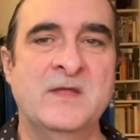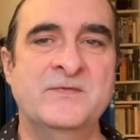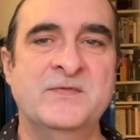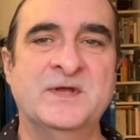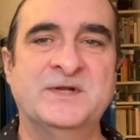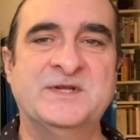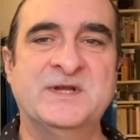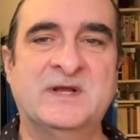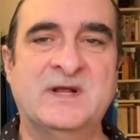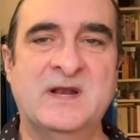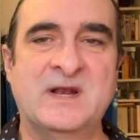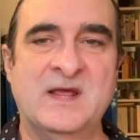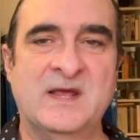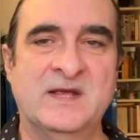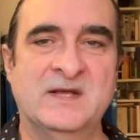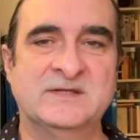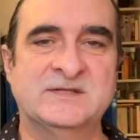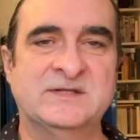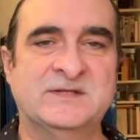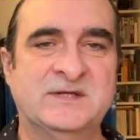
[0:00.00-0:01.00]
that
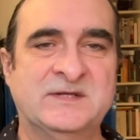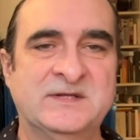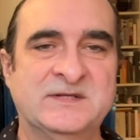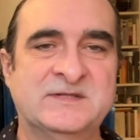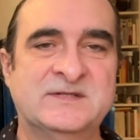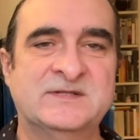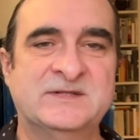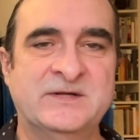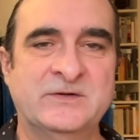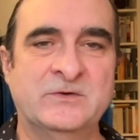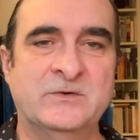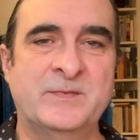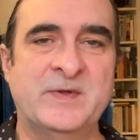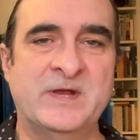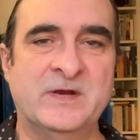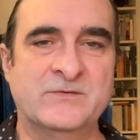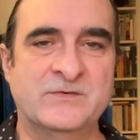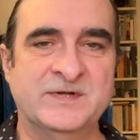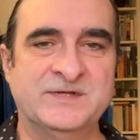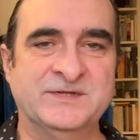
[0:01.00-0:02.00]
declares that it is still
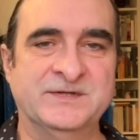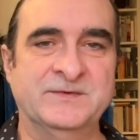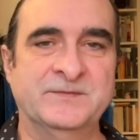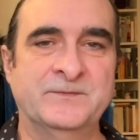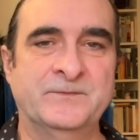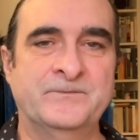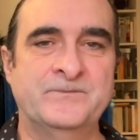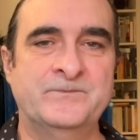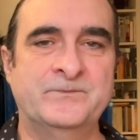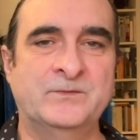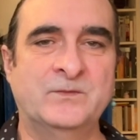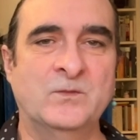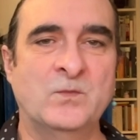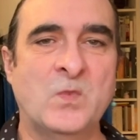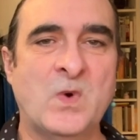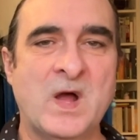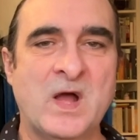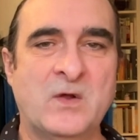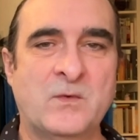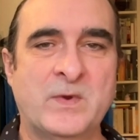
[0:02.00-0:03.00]
being written
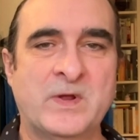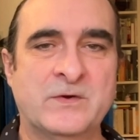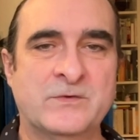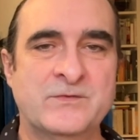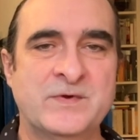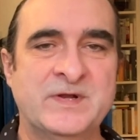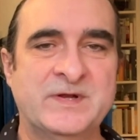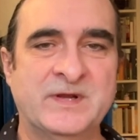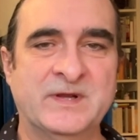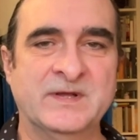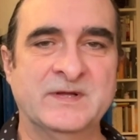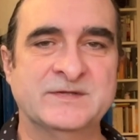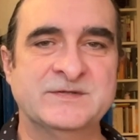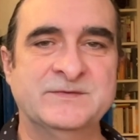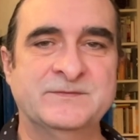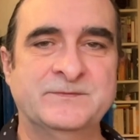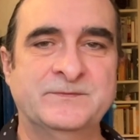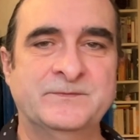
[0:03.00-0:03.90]
while we are reading it?